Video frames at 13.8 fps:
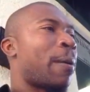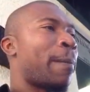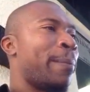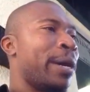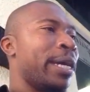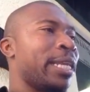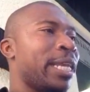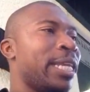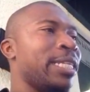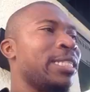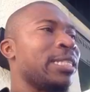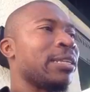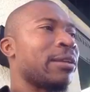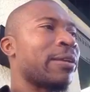
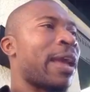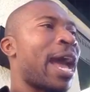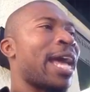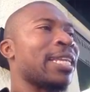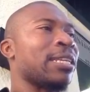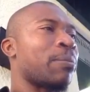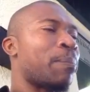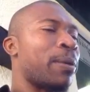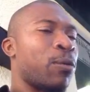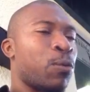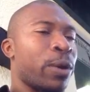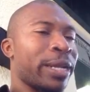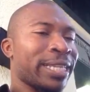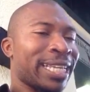But
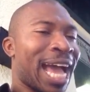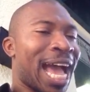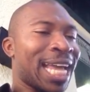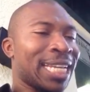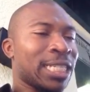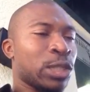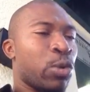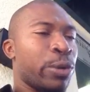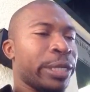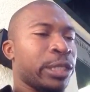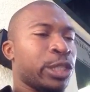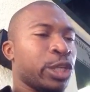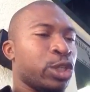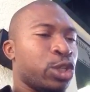what God is
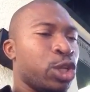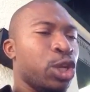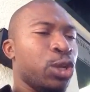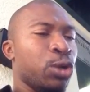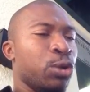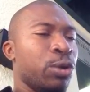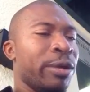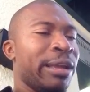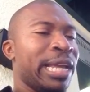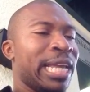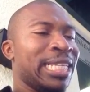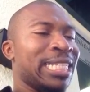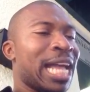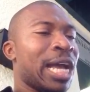going to do,
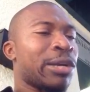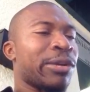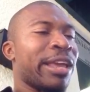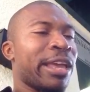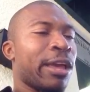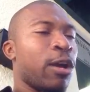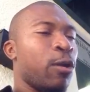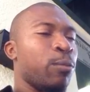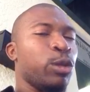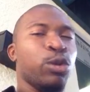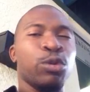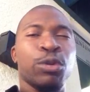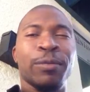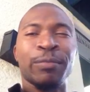he's not going to help
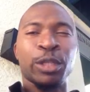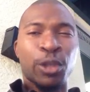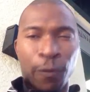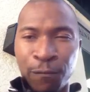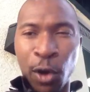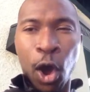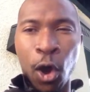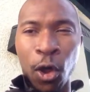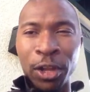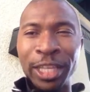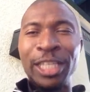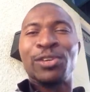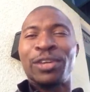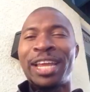you to fall.
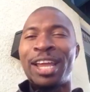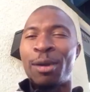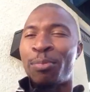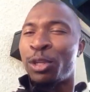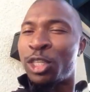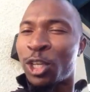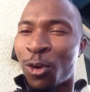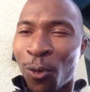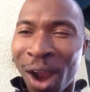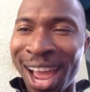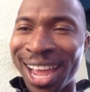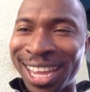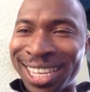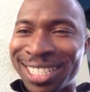He's going to help you to
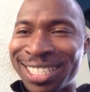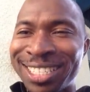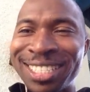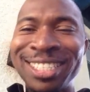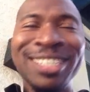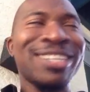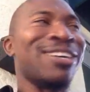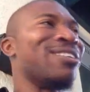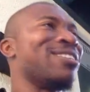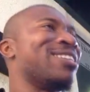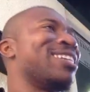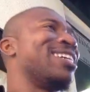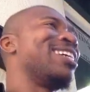rise, you know,